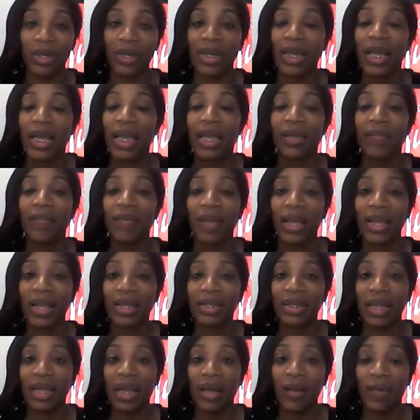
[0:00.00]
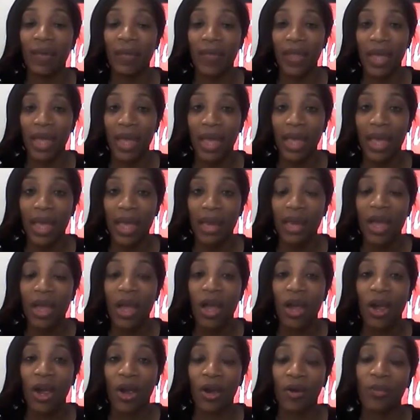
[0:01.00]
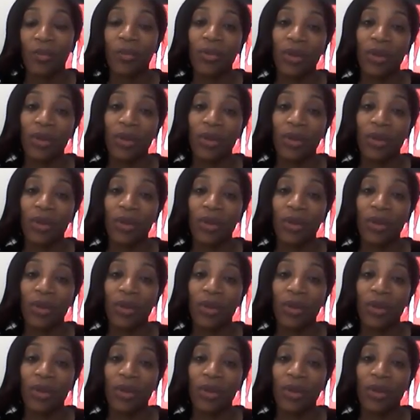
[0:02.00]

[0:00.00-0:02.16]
He finds out that her